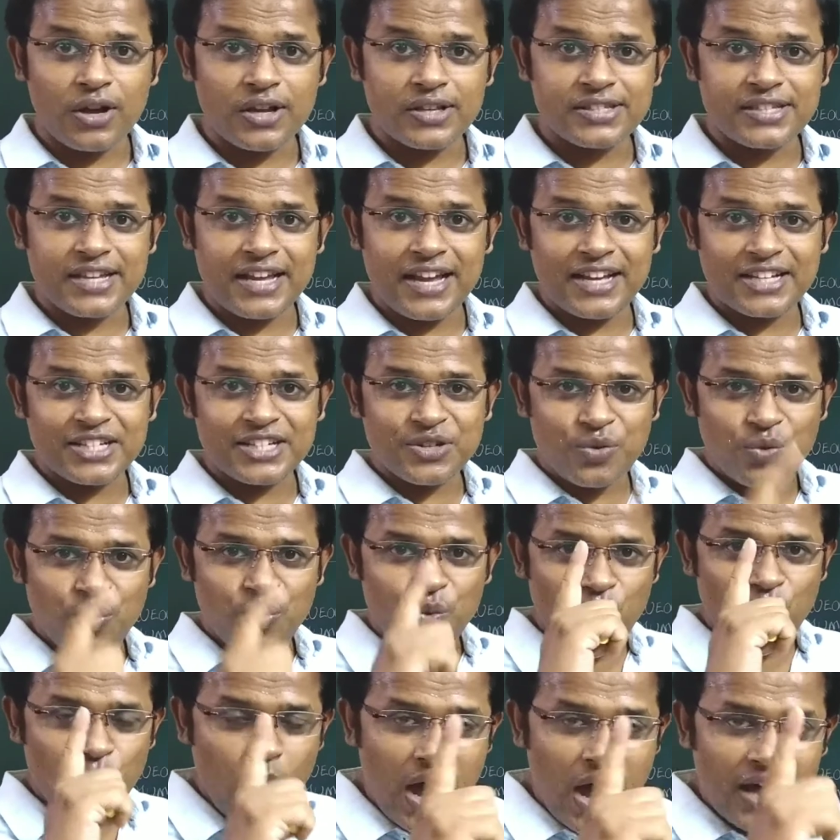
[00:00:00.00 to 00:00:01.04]
focus
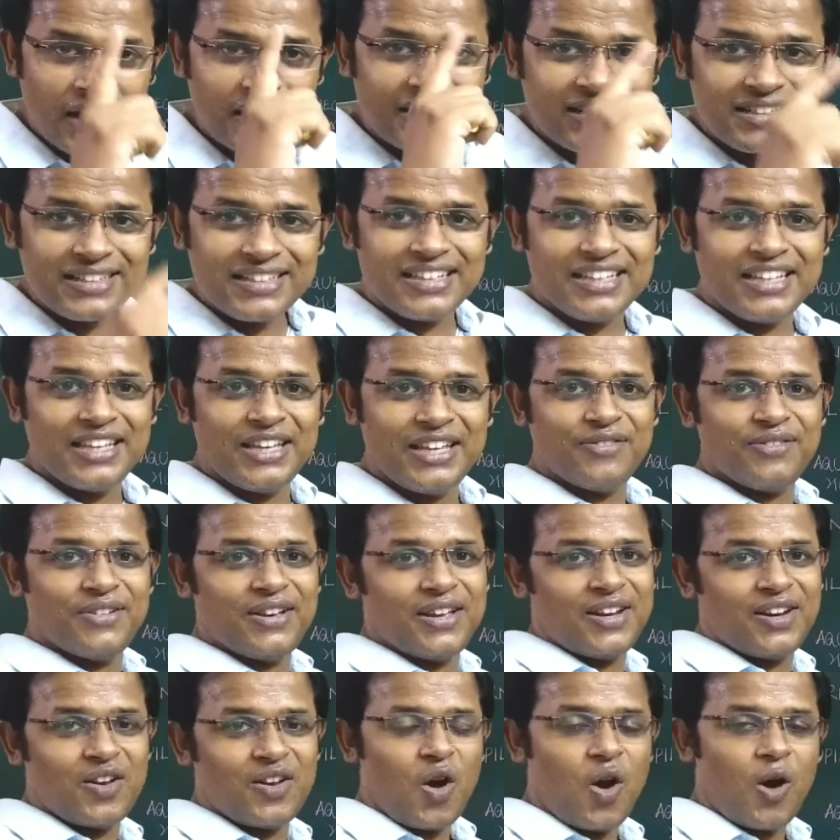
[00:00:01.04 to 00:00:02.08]
at one
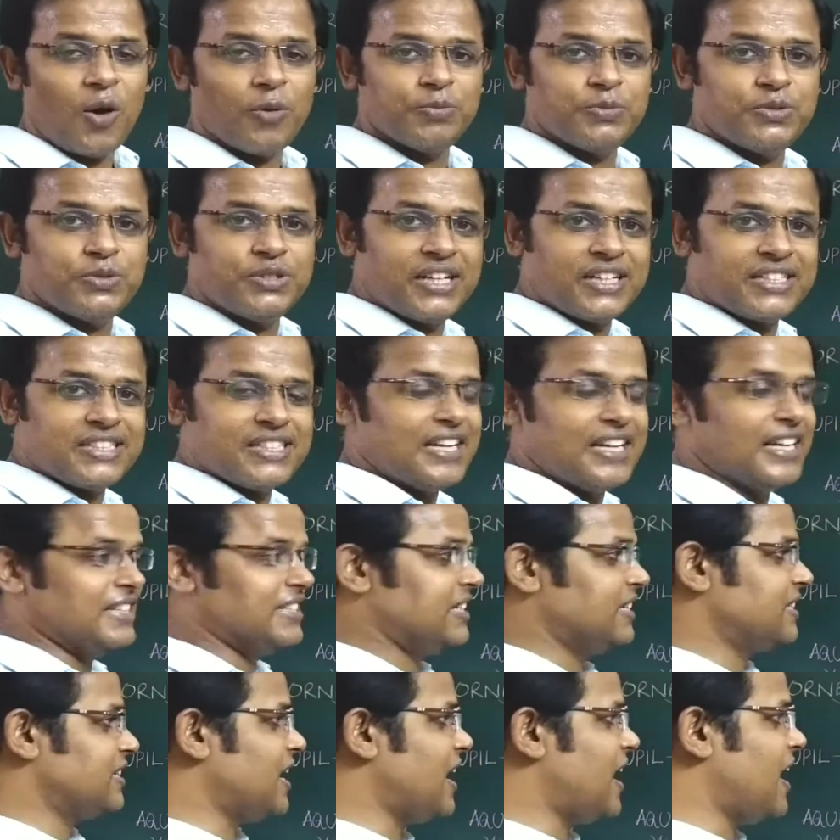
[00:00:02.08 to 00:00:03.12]
given object
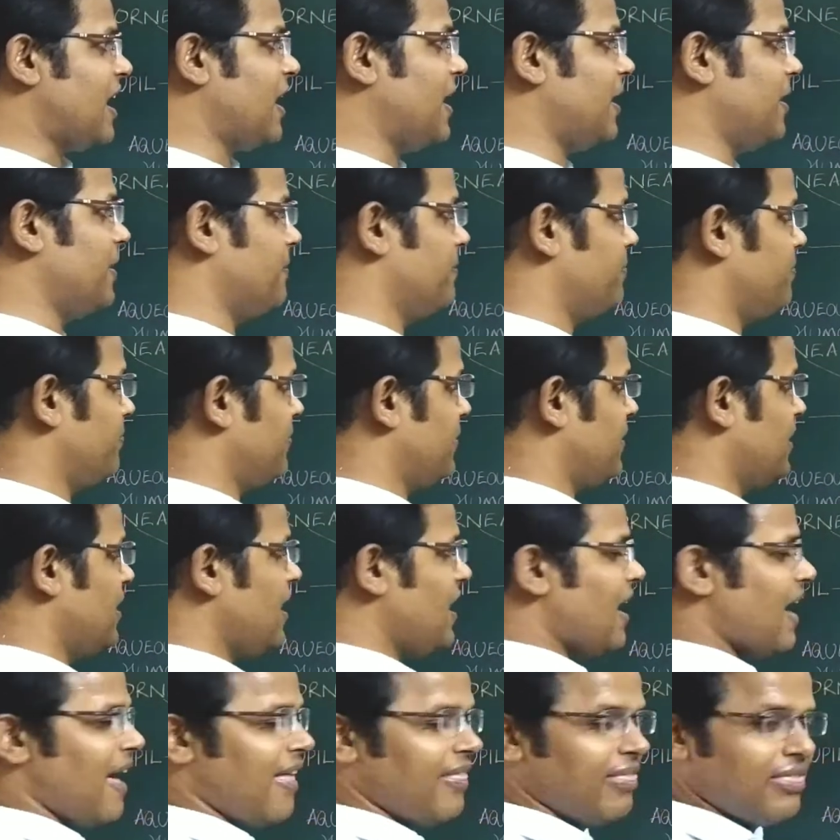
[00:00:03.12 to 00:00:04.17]
at a time.
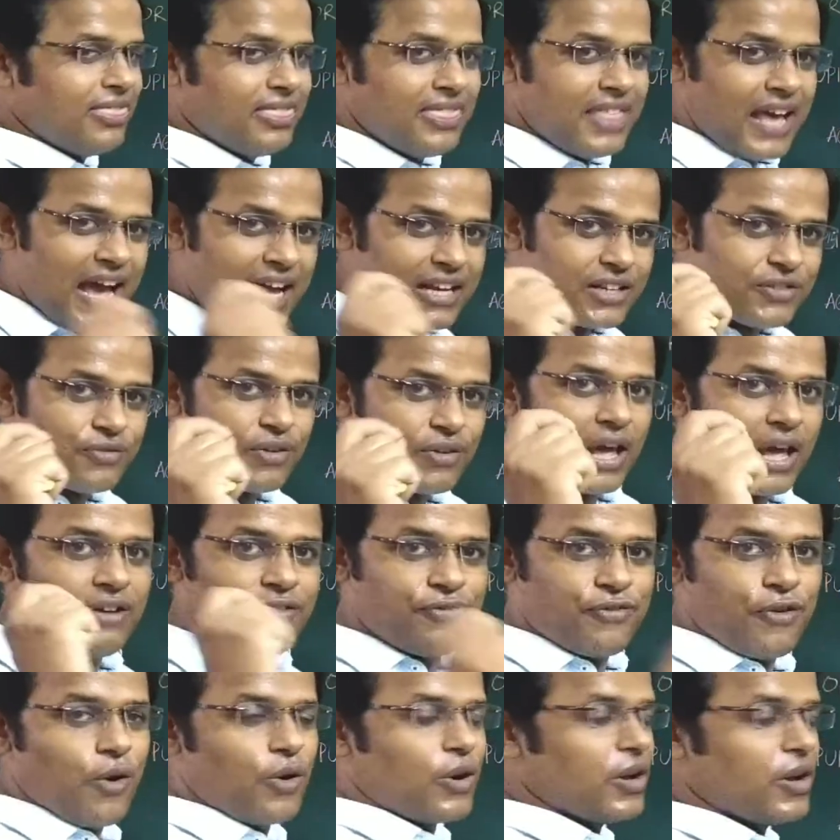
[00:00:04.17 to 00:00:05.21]
And that
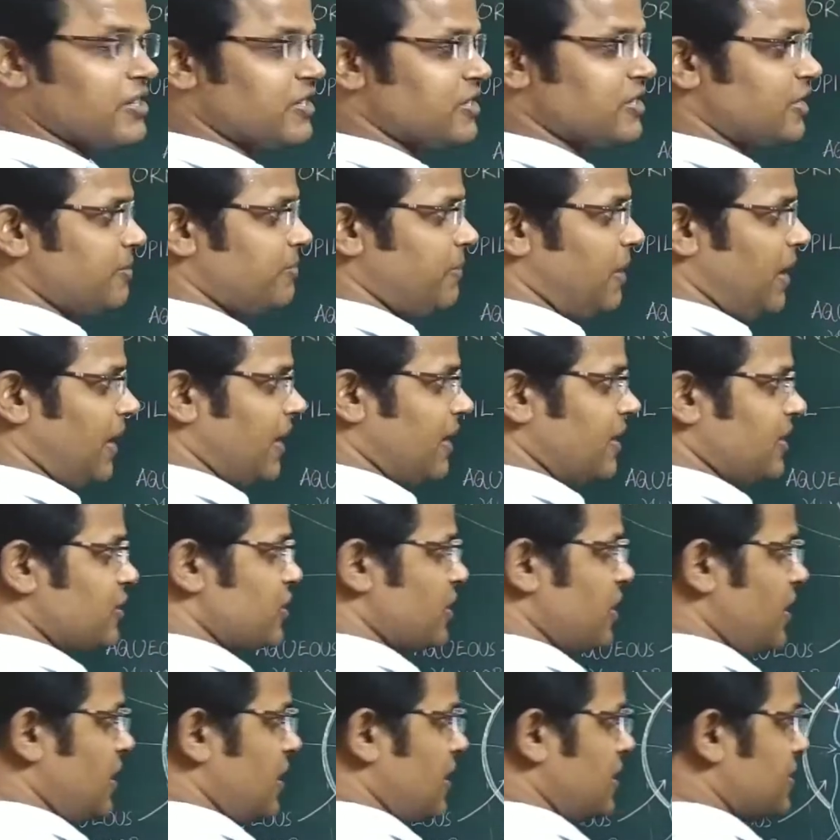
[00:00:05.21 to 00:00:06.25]
well-focused
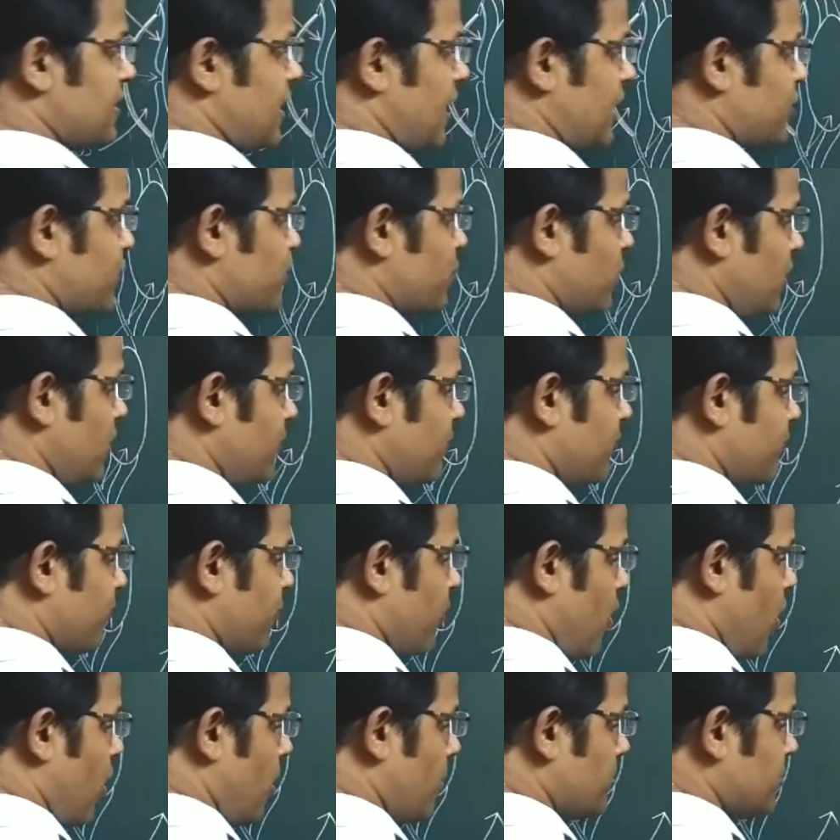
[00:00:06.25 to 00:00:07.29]
image is actually
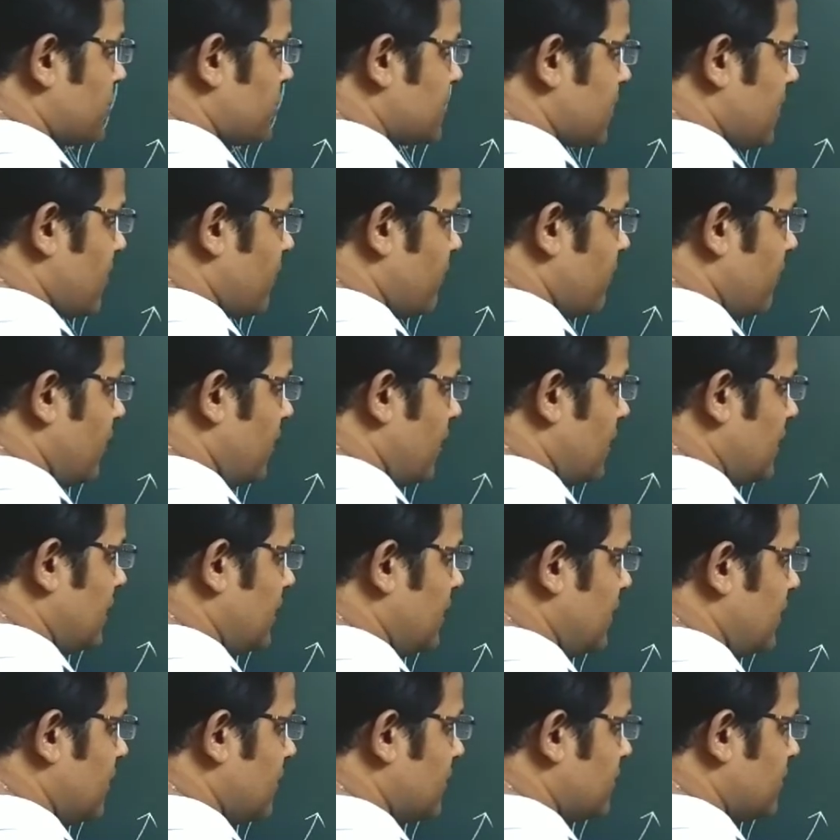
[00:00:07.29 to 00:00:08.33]
formed
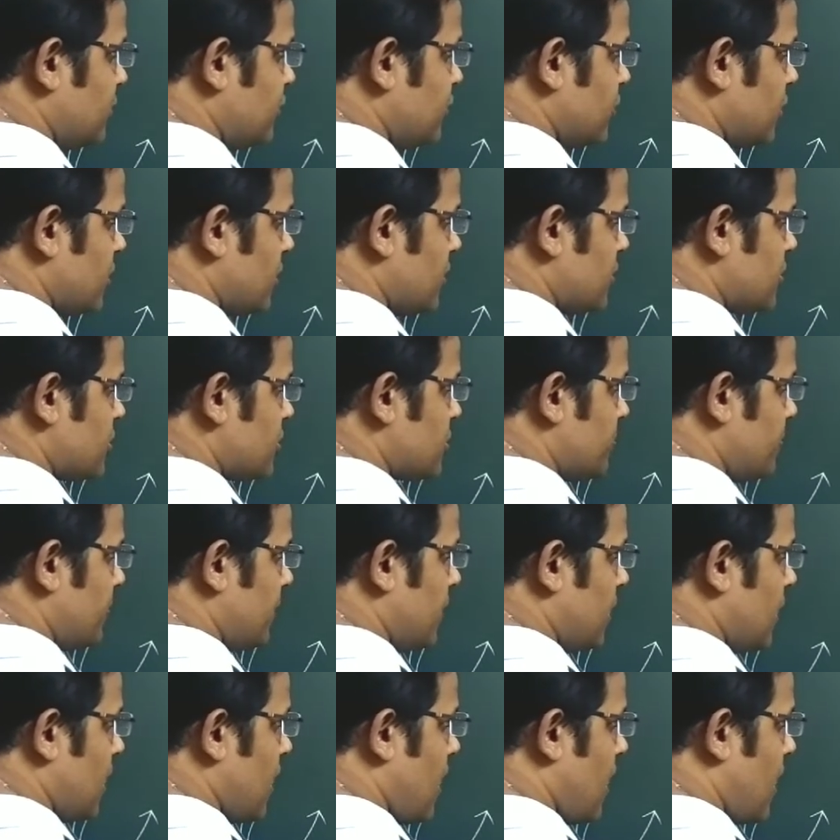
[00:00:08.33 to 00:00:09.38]
somewhere here,
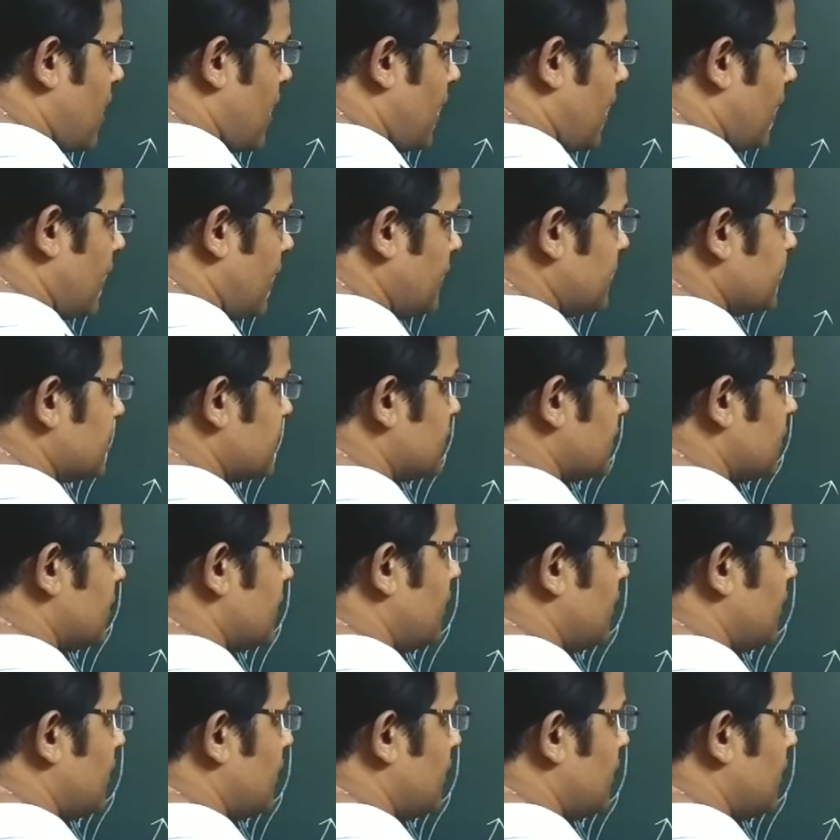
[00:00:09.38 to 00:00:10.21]
just behind